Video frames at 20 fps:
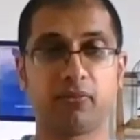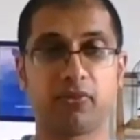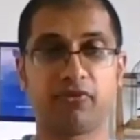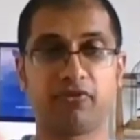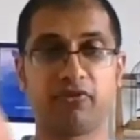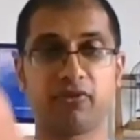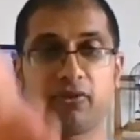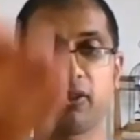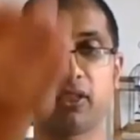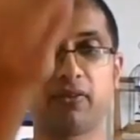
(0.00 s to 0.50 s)

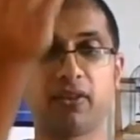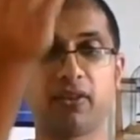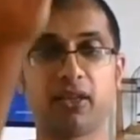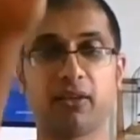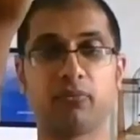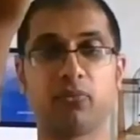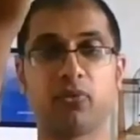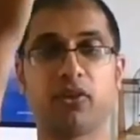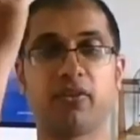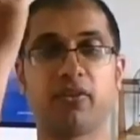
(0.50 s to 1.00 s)
front and
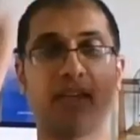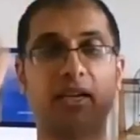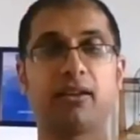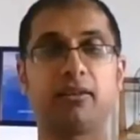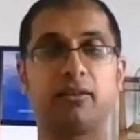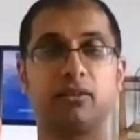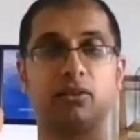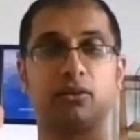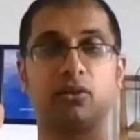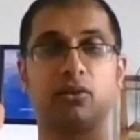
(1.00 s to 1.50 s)
then breathe
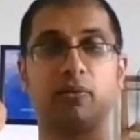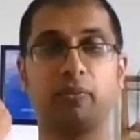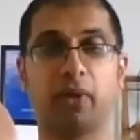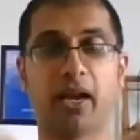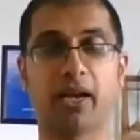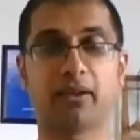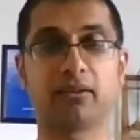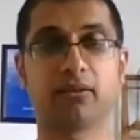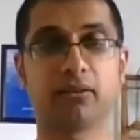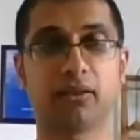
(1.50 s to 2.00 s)
out, go
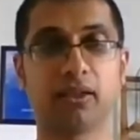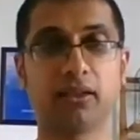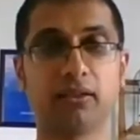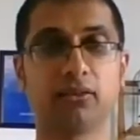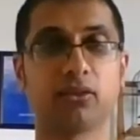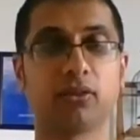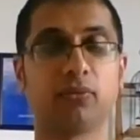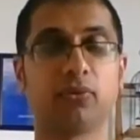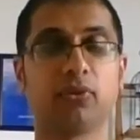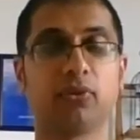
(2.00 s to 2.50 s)
back. Okay,
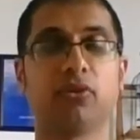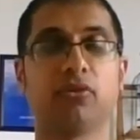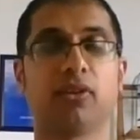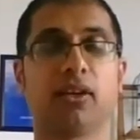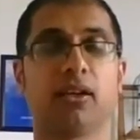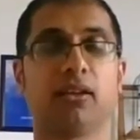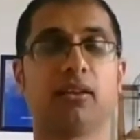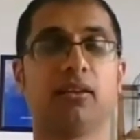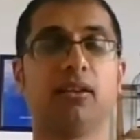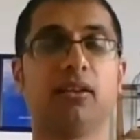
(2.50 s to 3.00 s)
so we do
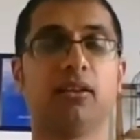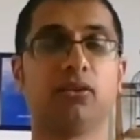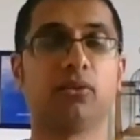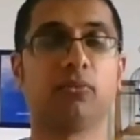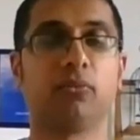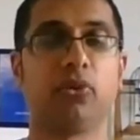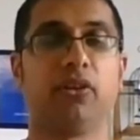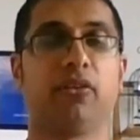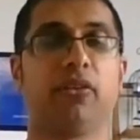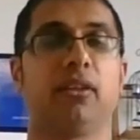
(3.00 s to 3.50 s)
that. So
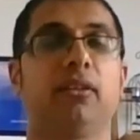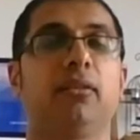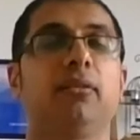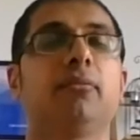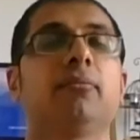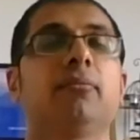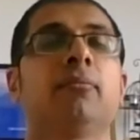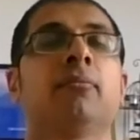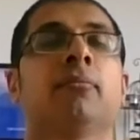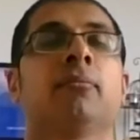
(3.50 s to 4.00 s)
breathe
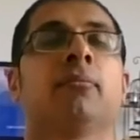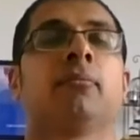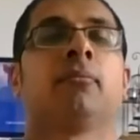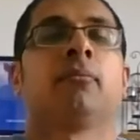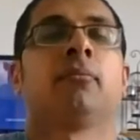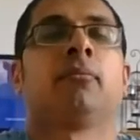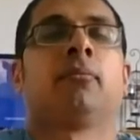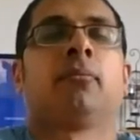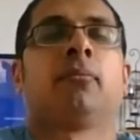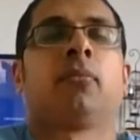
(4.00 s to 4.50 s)
in,
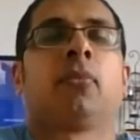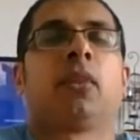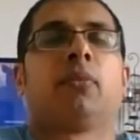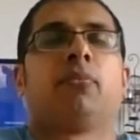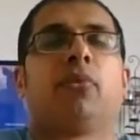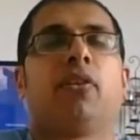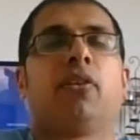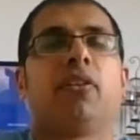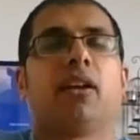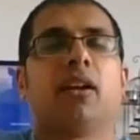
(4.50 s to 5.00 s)

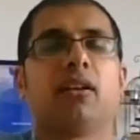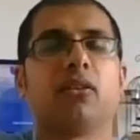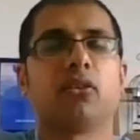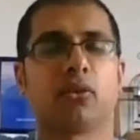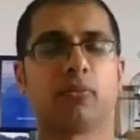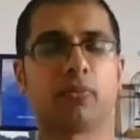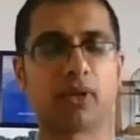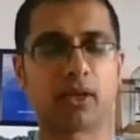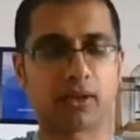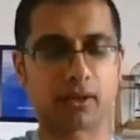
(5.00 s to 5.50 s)
breathe out,
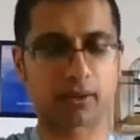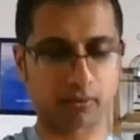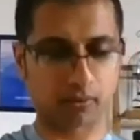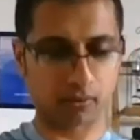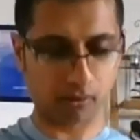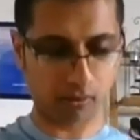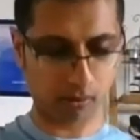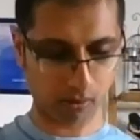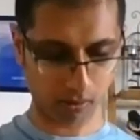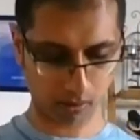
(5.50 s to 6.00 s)
go back,
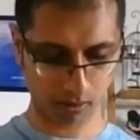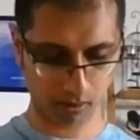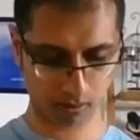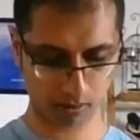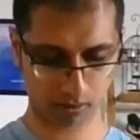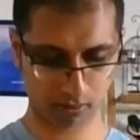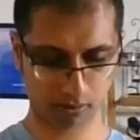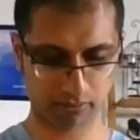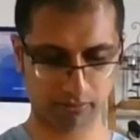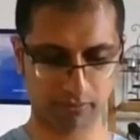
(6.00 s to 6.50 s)

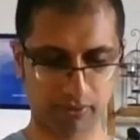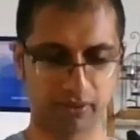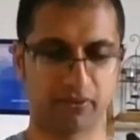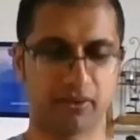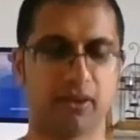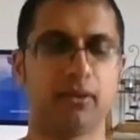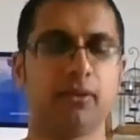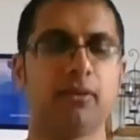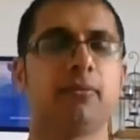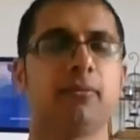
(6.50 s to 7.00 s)
breathe
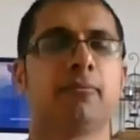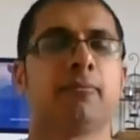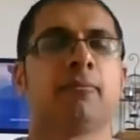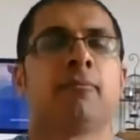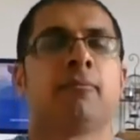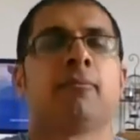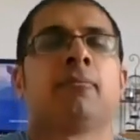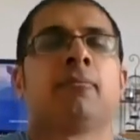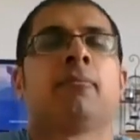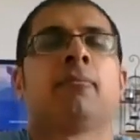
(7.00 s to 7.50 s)
in,
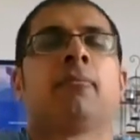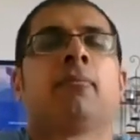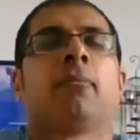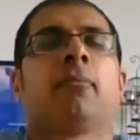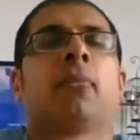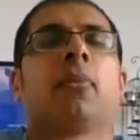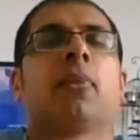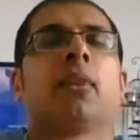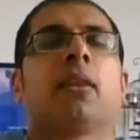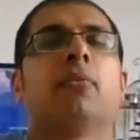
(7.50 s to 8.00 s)

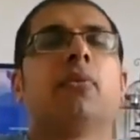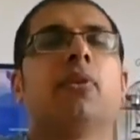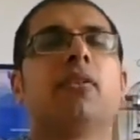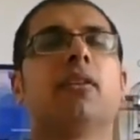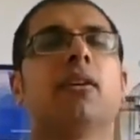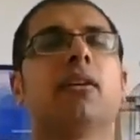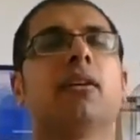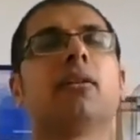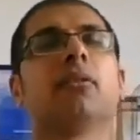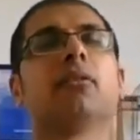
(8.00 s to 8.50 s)
breathe
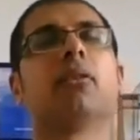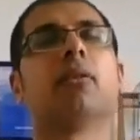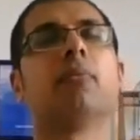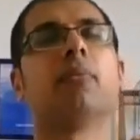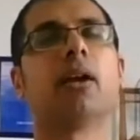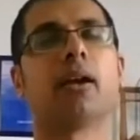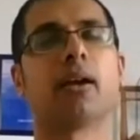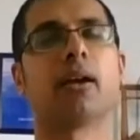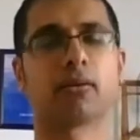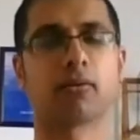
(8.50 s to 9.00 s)
out, go
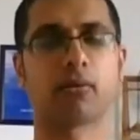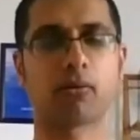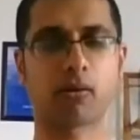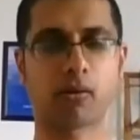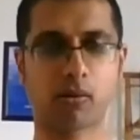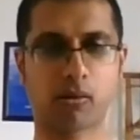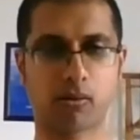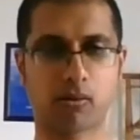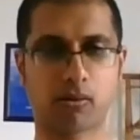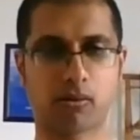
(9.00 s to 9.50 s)
back,
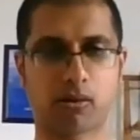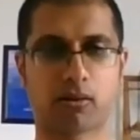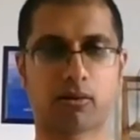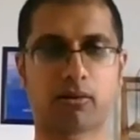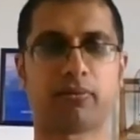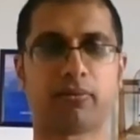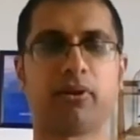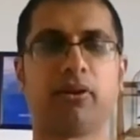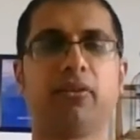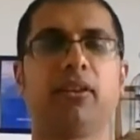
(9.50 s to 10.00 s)

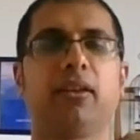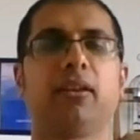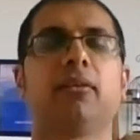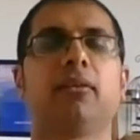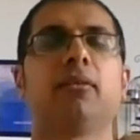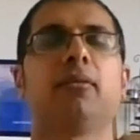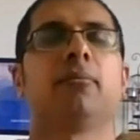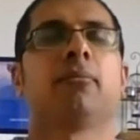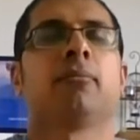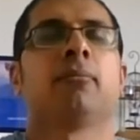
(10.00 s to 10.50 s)
breathe
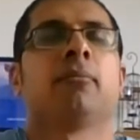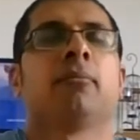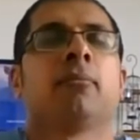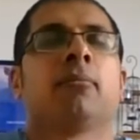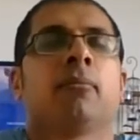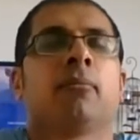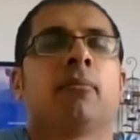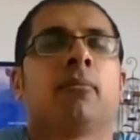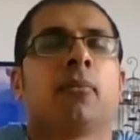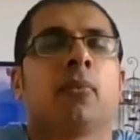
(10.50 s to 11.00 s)

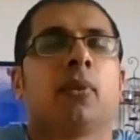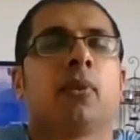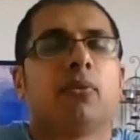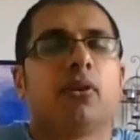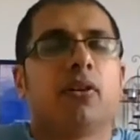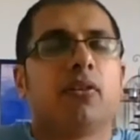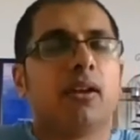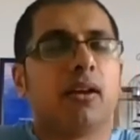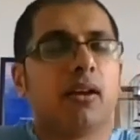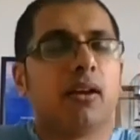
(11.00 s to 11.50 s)
in,
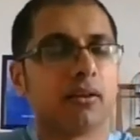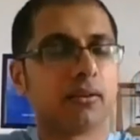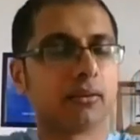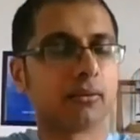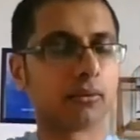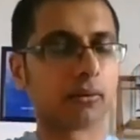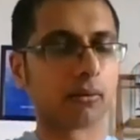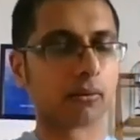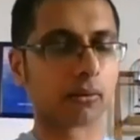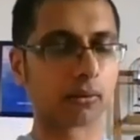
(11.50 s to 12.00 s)
breathe
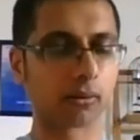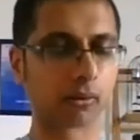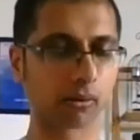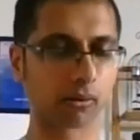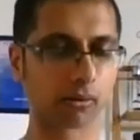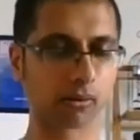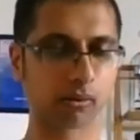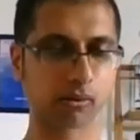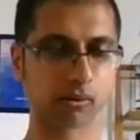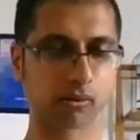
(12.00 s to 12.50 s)
out,
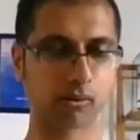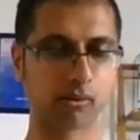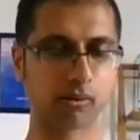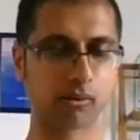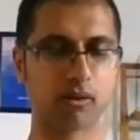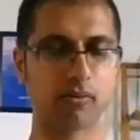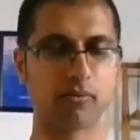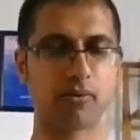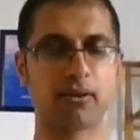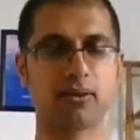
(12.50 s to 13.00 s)

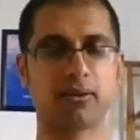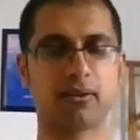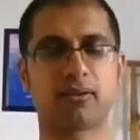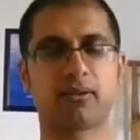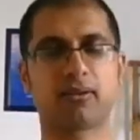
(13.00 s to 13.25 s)
go back.